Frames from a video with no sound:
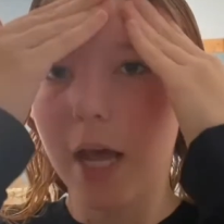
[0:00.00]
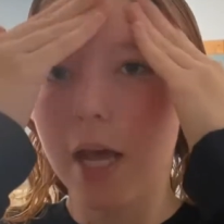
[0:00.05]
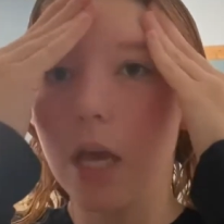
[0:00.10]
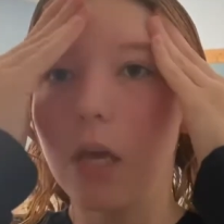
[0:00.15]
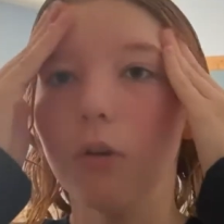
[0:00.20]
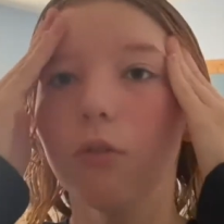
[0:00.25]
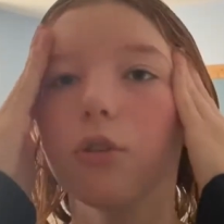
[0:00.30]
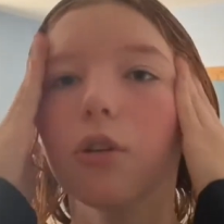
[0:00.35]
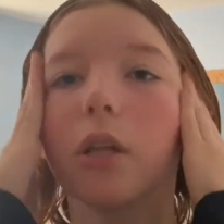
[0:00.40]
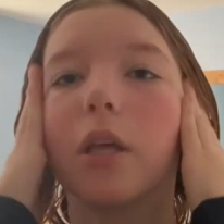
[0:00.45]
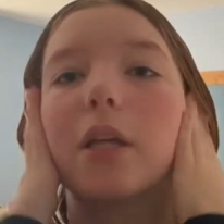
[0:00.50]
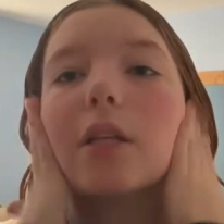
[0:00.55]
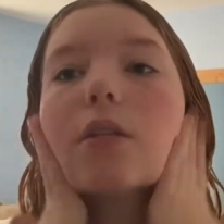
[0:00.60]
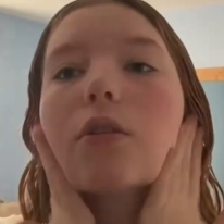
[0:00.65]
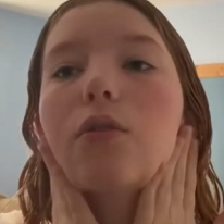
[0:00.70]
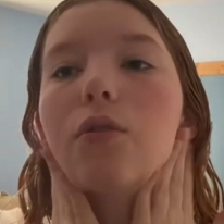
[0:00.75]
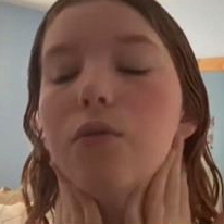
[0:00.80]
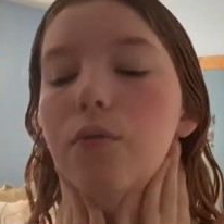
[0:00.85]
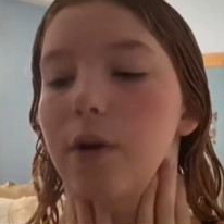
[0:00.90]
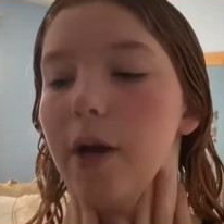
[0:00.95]
Usually
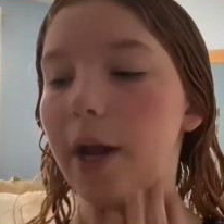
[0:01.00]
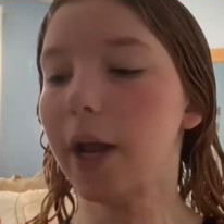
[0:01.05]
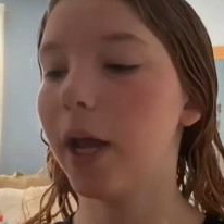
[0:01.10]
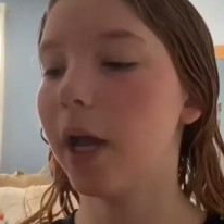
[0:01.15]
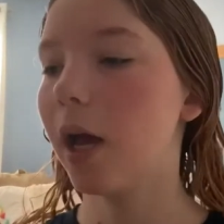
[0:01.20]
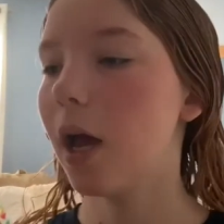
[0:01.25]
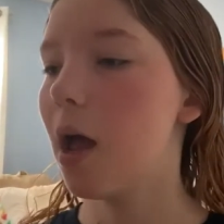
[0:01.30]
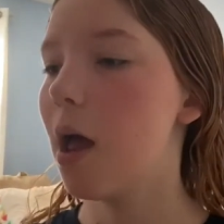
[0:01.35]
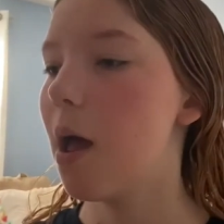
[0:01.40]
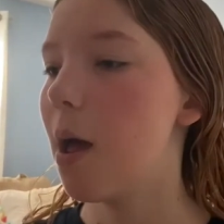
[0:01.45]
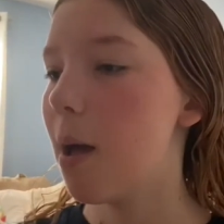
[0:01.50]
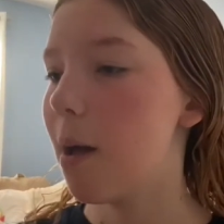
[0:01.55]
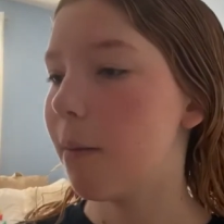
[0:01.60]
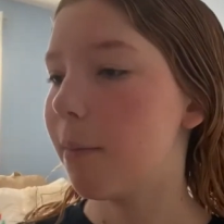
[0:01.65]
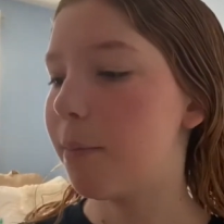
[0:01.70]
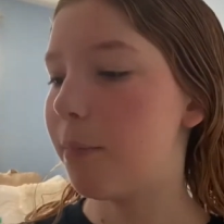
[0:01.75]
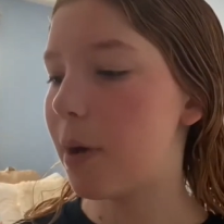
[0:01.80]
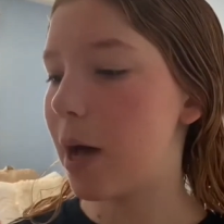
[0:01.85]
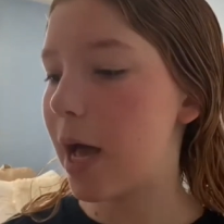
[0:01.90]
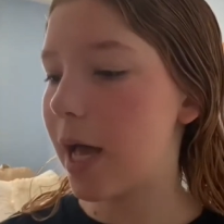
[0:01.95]
it's three,
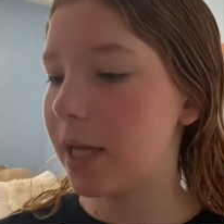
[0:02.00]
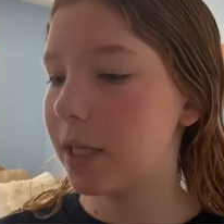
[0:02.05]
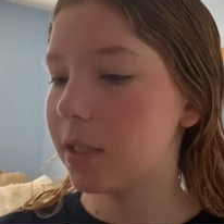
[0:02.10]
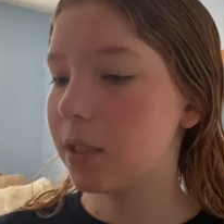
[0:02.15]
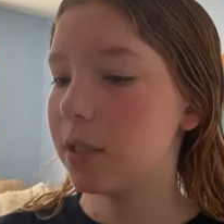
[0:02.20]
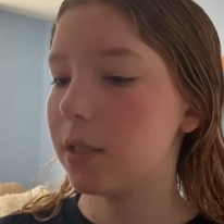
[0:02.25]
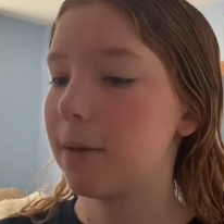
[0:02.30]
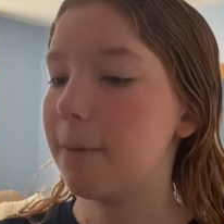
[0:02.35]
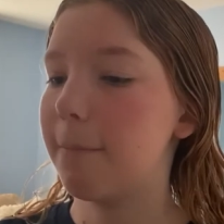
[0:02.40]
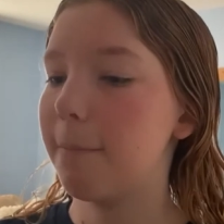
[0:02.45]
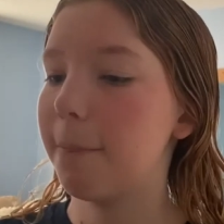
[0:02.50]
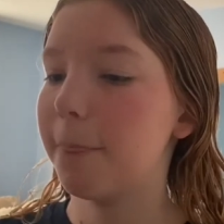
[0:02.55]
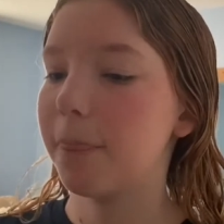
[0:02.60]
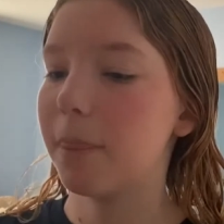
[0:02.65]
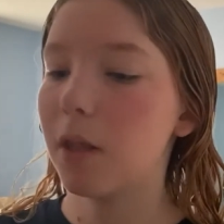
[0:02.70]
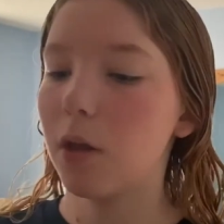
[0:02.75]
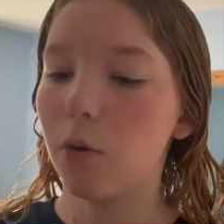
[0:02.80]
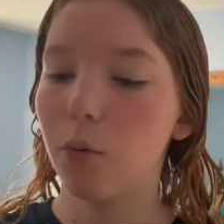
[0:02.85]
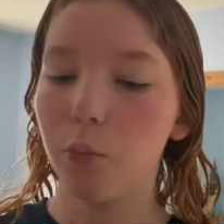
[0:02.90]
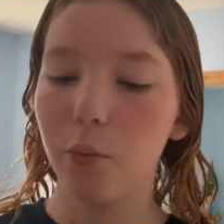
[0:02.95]
but
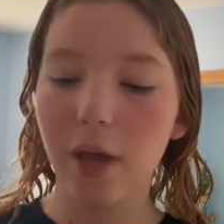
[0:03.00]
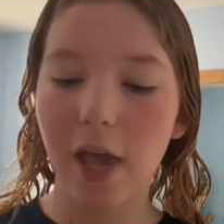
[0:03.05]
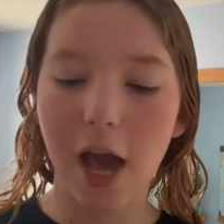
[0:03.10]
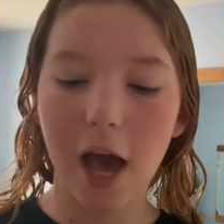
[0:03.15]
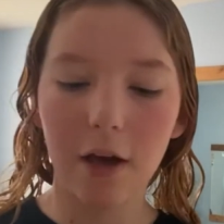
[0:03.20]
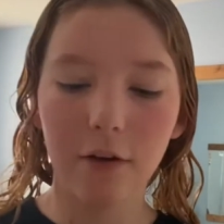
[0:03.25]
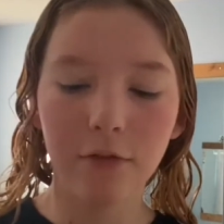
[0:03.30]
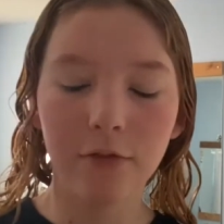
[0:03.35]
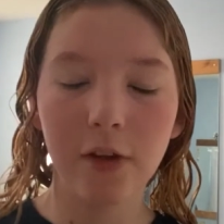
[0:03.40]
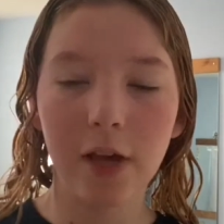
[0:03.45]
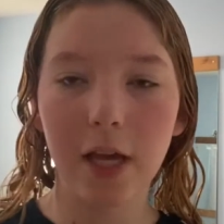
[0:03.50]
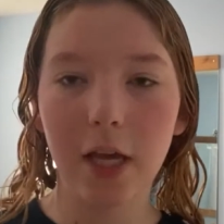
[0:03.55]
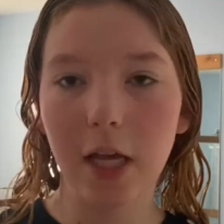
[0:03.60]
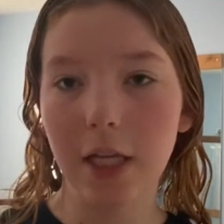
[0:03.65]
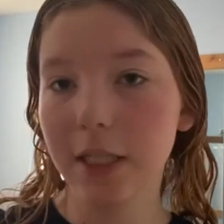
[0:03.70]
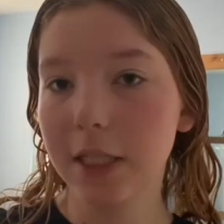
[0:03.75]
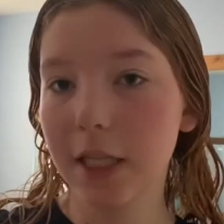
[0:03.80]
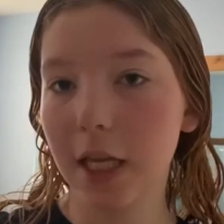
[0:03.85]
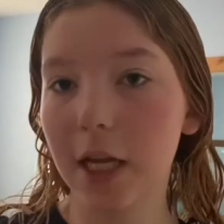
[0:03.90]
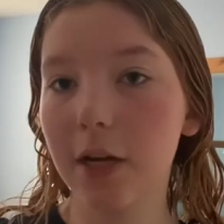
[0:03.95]
we have,
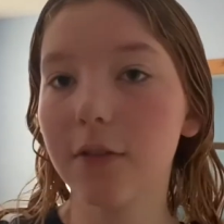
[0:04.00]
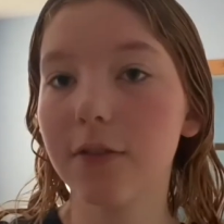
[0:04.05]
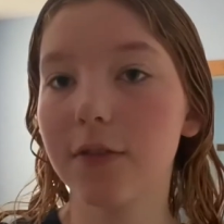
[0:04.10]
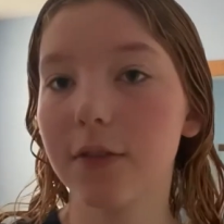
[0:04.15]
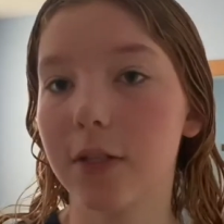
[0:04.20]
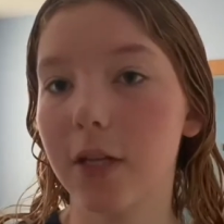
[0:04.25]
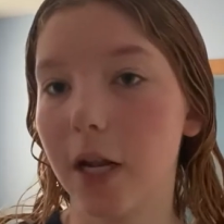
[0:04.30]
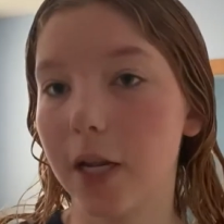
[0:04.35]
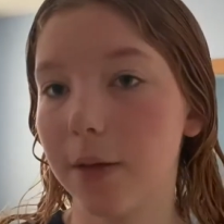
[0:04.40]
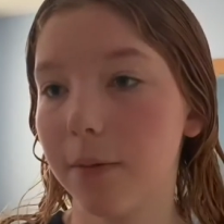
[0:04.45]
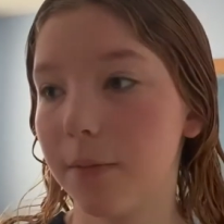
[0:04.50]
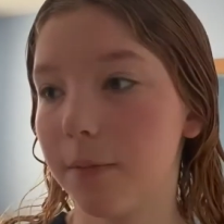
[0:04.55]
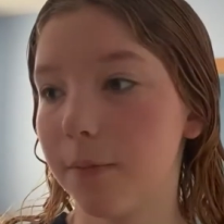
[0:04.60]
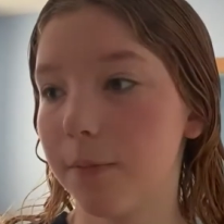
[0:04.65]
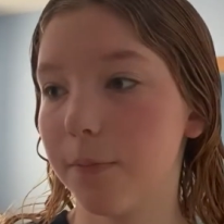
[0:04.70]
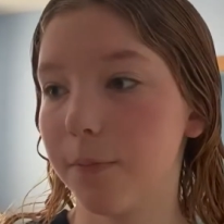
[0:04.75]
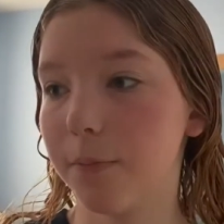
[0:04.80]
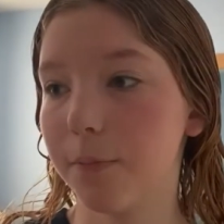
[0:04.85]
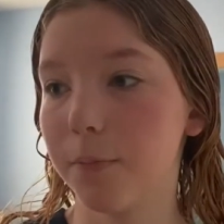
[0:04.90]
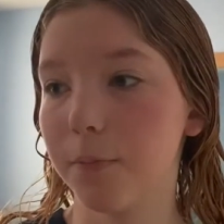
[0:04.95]
instead of study
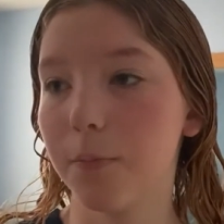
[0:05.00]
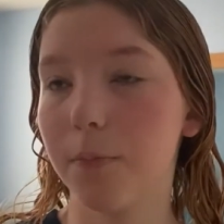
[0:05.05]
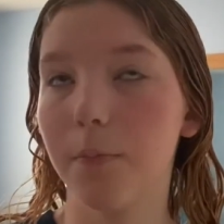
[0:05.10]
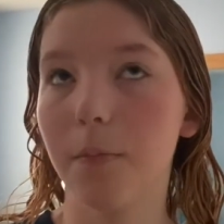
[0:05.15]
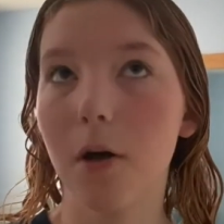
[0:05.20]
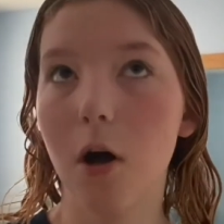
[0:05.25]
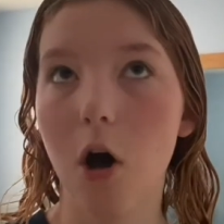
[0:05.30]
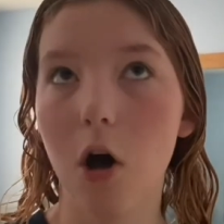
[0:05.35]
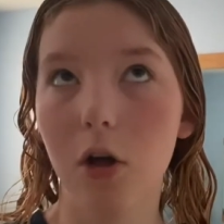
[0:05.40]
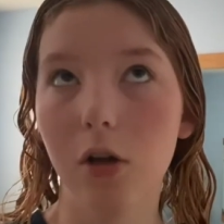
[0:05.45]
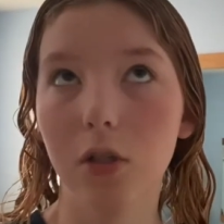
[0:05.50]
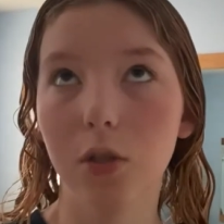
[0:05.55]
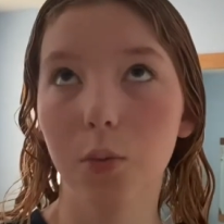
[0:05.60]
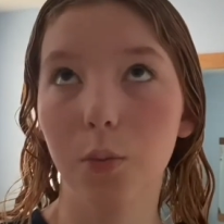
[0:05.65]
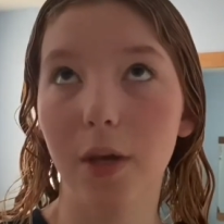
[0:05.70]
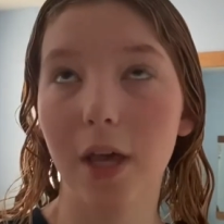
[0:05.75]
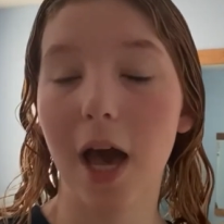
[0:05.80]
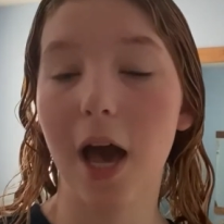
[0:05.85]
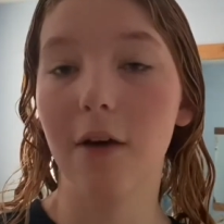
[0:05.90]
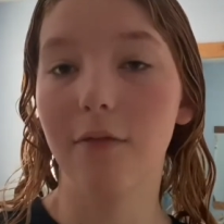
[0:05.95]
halls,
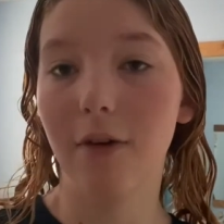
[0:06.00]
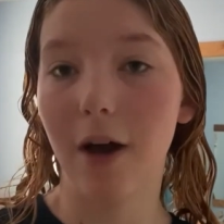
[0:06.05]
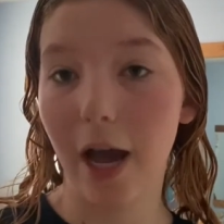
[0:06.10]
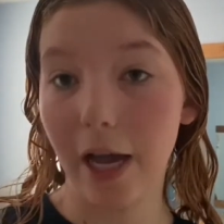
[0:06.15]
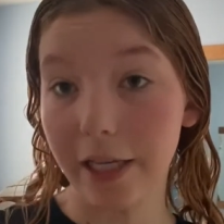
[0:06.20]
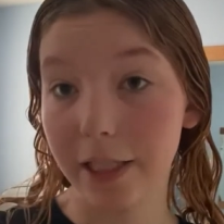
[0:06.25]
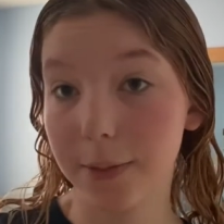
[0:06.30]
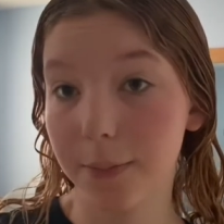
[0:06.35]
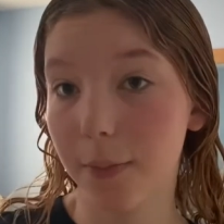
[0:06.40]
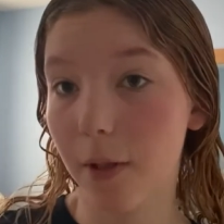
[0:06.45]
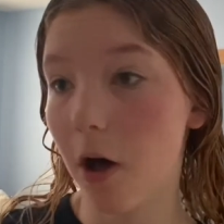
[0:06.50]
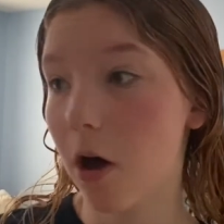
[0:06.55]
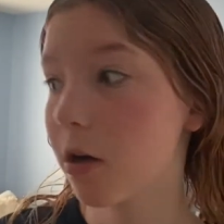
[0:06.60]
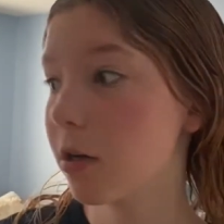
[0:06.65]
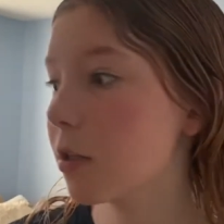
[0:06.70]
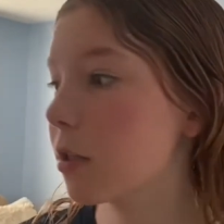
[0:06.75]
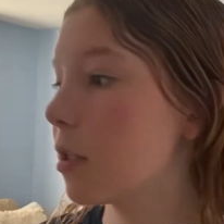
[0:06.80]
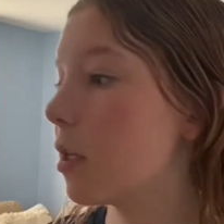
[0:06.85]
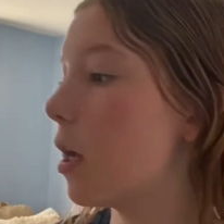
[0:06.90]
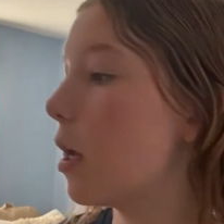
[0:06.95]
we have ice
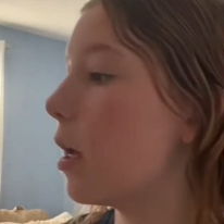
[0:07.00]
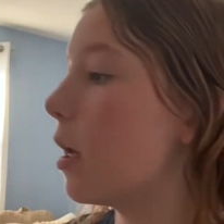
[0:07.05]
blocks.